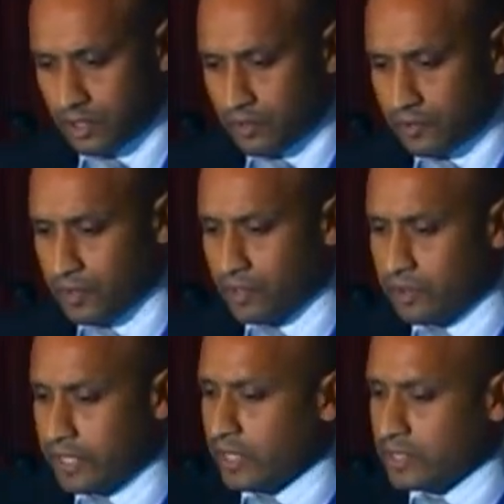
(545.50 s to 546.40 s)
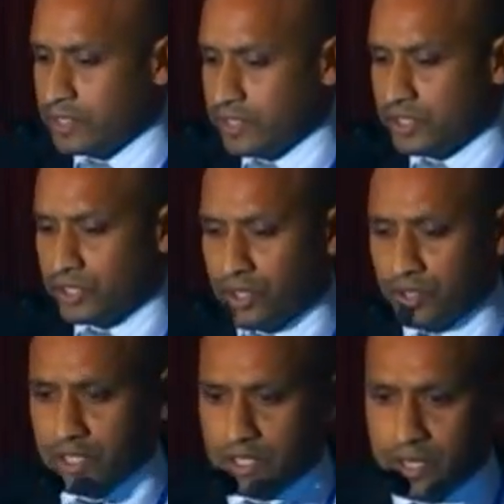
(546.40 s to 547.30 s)
Further analyses
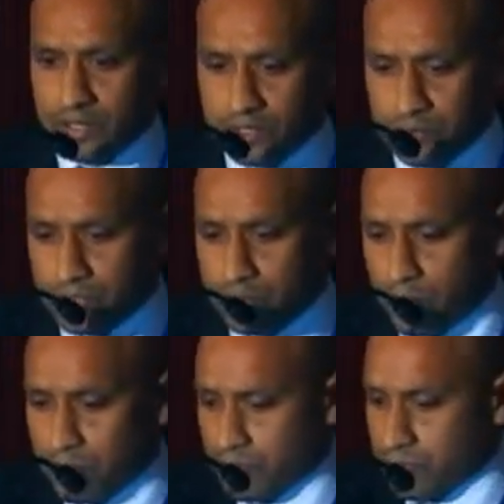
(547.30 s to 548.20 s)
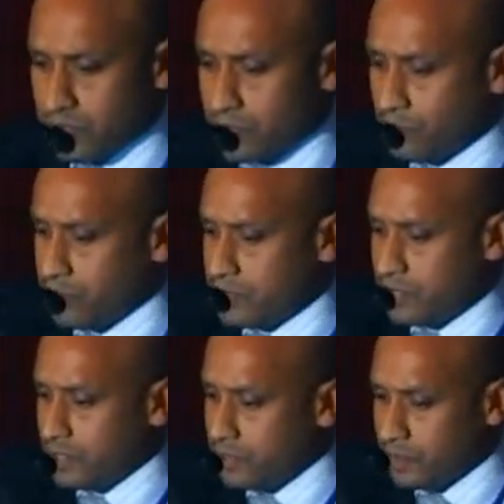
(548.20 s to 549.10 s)
showed that younger respondents scored
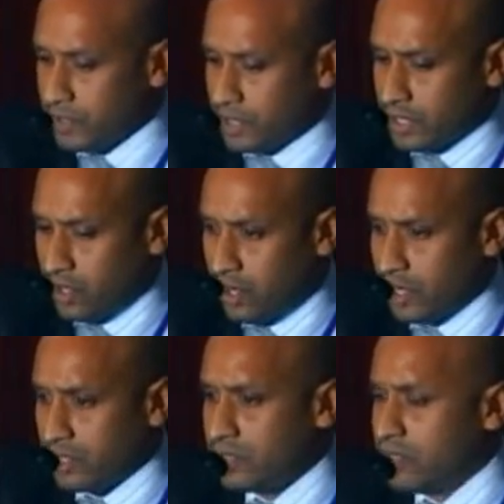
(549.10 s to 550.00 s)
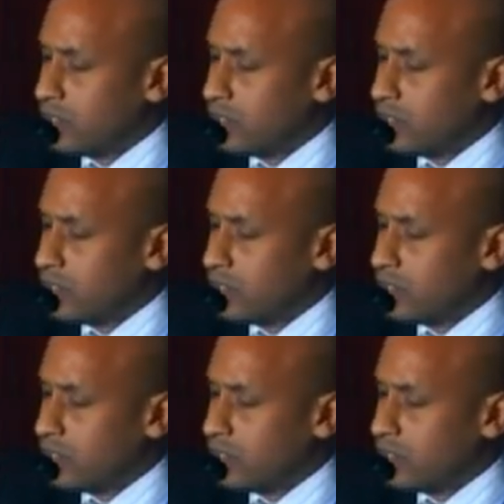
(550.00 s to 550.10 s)
significantly higher